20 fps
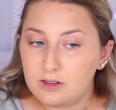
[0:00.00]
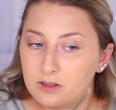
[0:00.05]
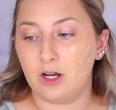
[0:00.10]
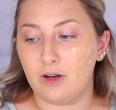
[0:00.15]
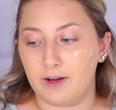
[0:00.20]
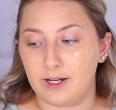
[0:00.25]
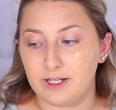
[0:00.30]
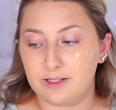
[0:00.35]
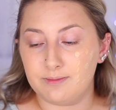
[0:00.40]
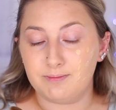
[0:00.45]
All
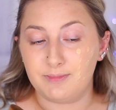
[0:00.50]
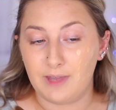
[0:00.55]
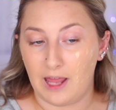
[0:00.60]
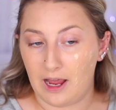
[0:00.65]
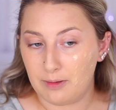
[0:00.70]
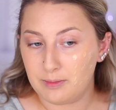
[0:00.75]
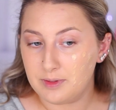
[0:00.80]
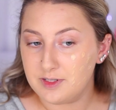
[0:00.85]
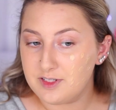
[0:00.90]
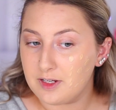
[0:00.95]
right,
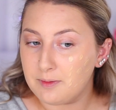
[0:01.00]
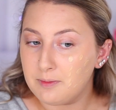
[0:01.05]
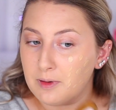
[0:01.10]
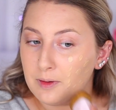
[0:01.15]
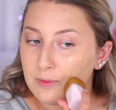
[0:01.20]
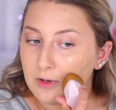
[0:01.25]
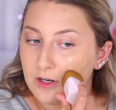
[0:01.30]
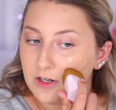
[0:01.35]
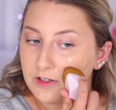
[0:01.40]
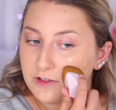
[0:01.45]
now I'm gonna take my
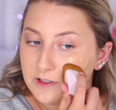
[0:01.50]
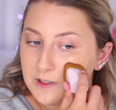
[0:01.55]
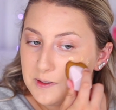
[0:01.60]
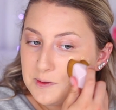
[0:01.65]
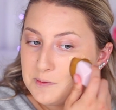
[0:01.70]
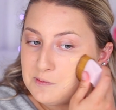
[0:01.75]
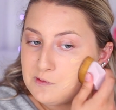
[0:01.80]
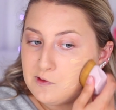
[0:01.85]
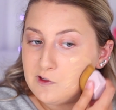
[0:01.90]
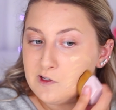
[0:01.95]
brush
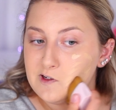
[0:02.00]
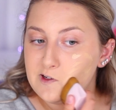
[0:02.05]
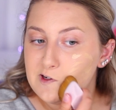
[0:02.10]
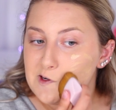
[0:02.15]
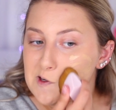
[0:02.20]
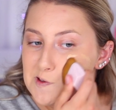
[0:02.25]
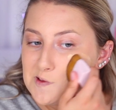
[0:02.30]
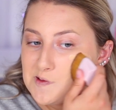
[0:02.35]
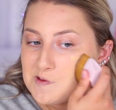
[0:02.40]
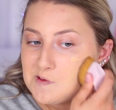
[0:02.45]
and blend it
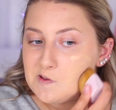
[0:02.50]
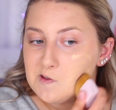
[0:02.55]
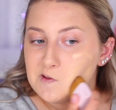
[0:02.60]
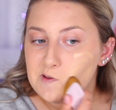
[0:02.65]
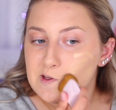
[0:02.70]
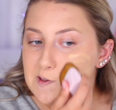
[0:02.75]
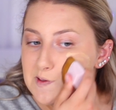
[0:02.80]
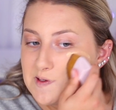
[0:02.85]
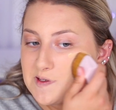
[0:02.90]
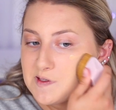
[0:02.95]
out and see if
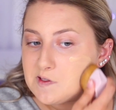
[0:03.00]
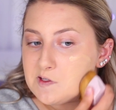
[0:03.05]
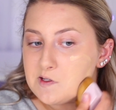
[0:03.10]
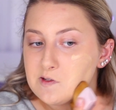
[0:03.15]
that makes a